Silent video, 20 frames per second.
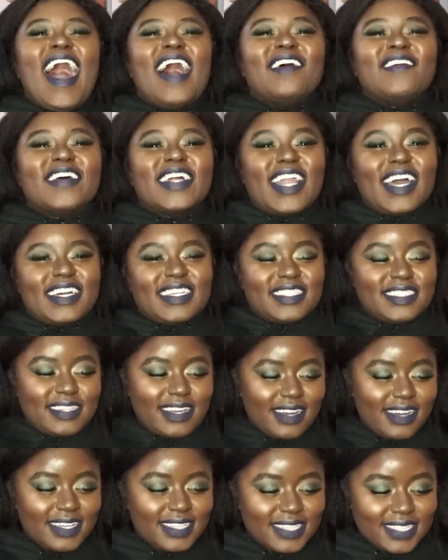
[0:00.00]
when I
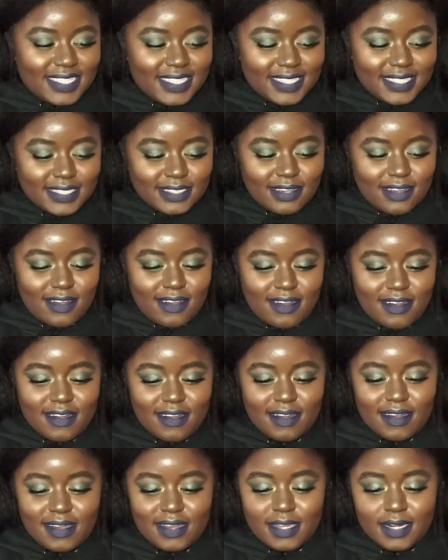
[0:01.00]
saw these
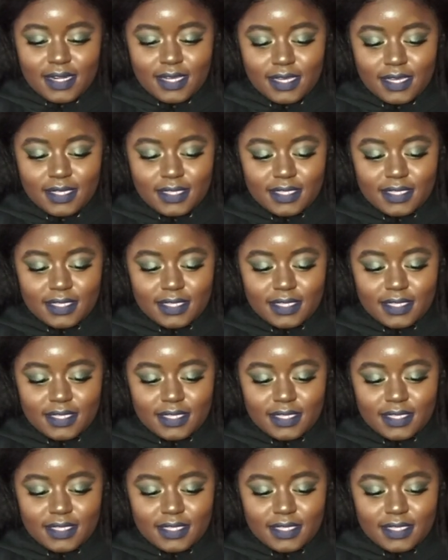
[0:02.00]
on